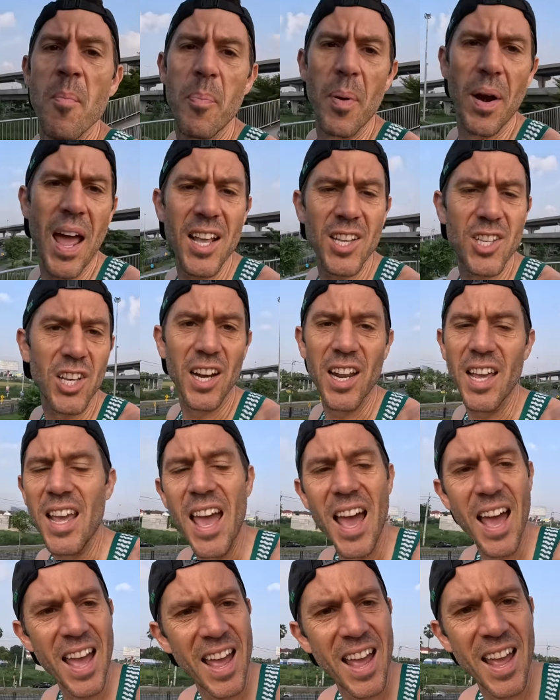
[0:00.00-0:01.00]
But actually,
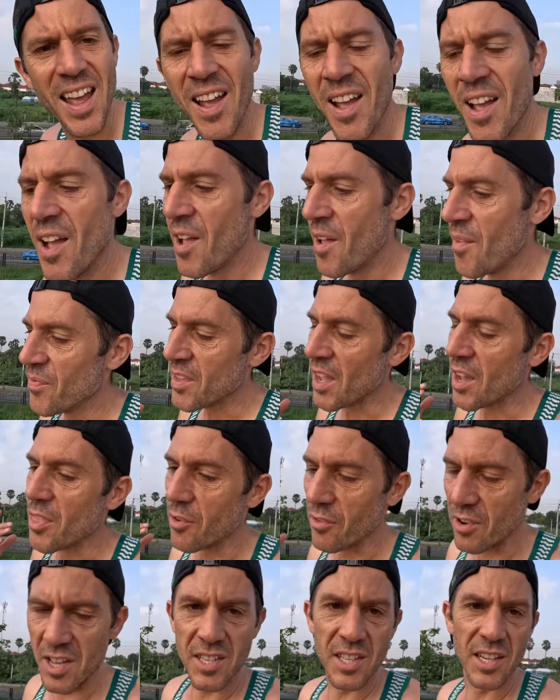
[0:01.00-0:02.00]

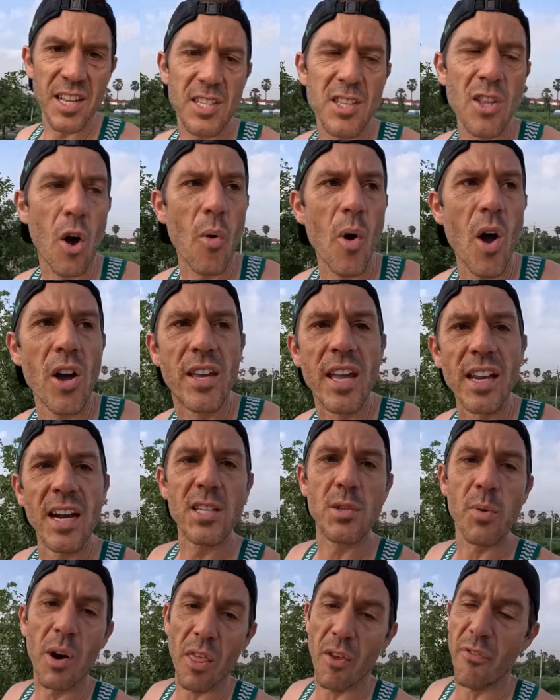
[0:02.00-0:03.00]
the reason it's not working
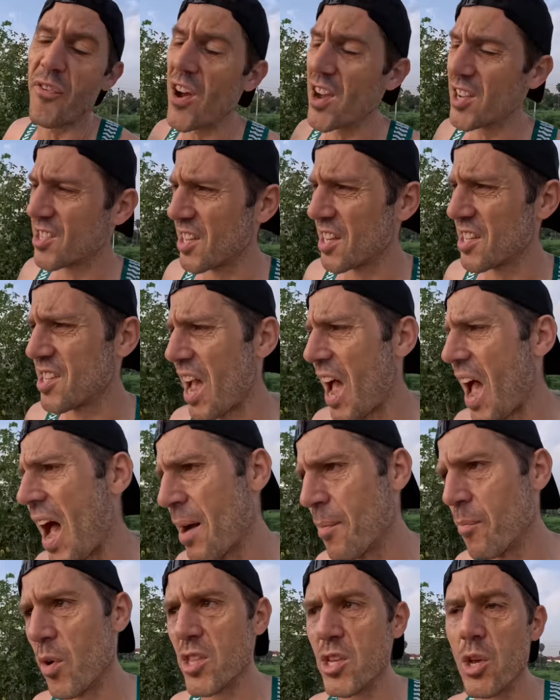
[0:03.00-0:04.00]
is one of the first things that
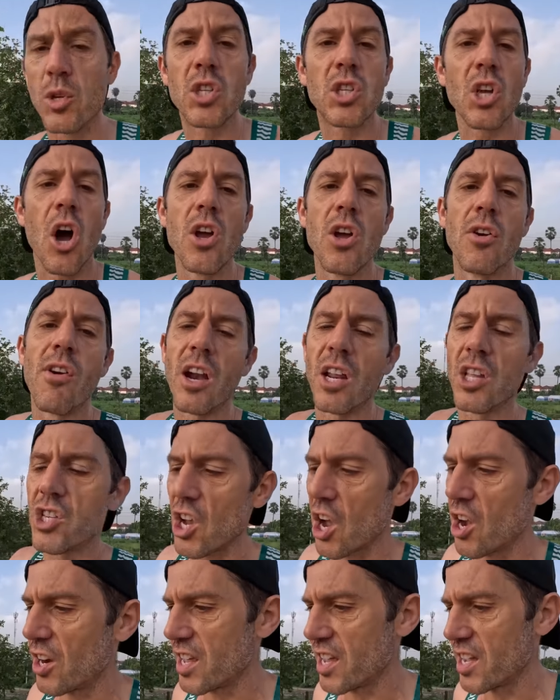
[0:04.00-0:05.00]
happen when you start your running
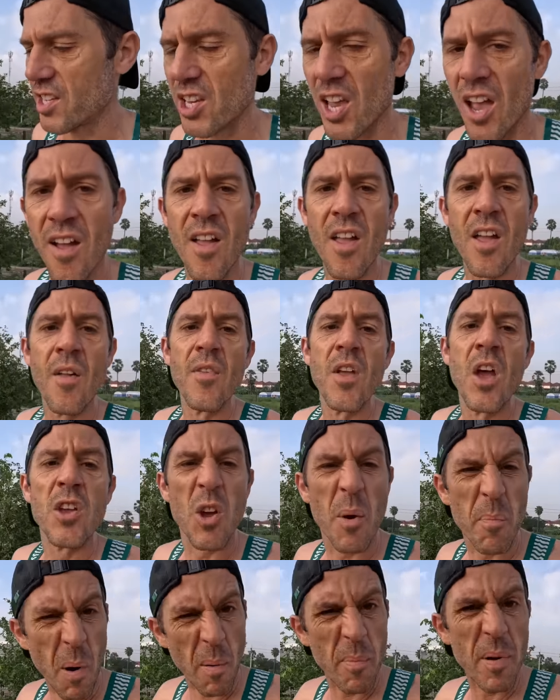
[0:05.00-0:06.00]
journey is
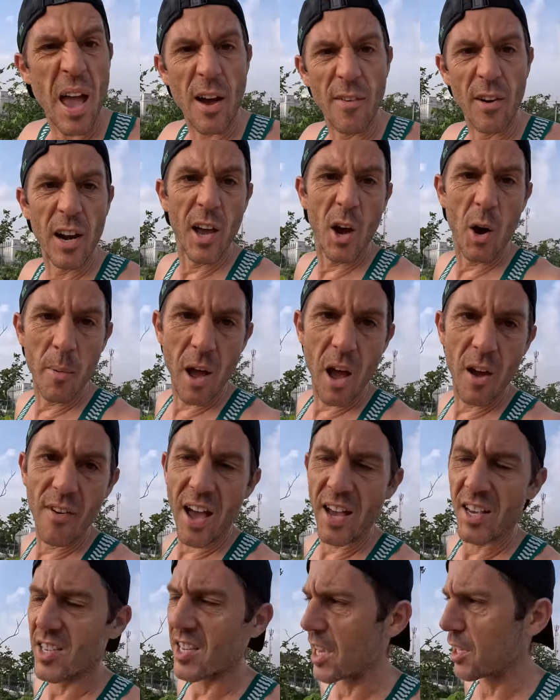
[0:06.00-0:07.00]
you'll probably have a little bit of
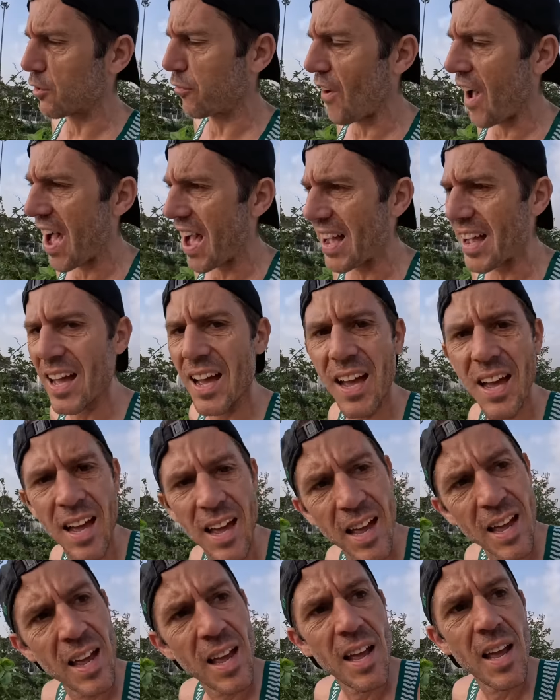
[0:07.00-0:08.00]
excess fat,
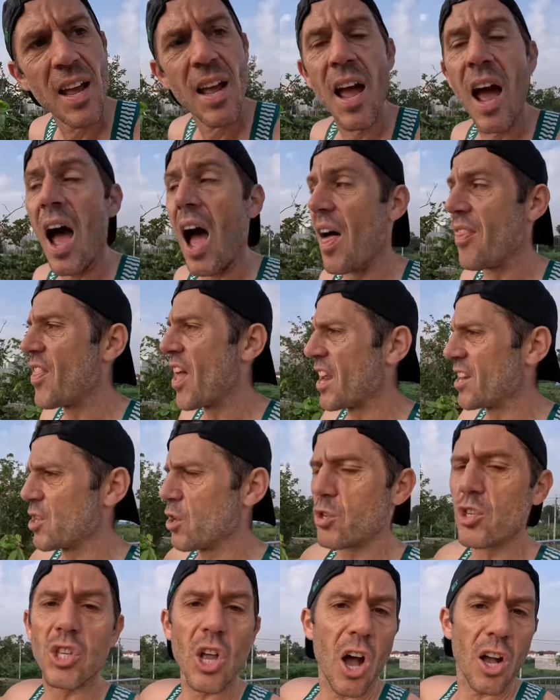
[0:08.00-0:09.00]
and then
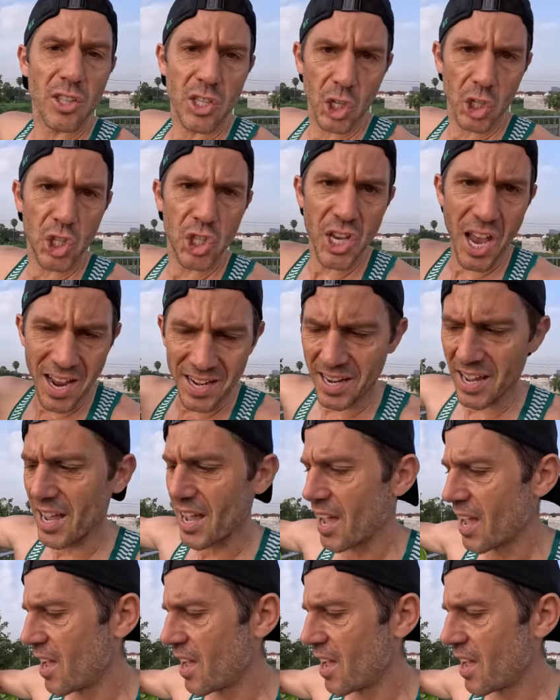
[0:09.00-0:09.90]
you start to shed it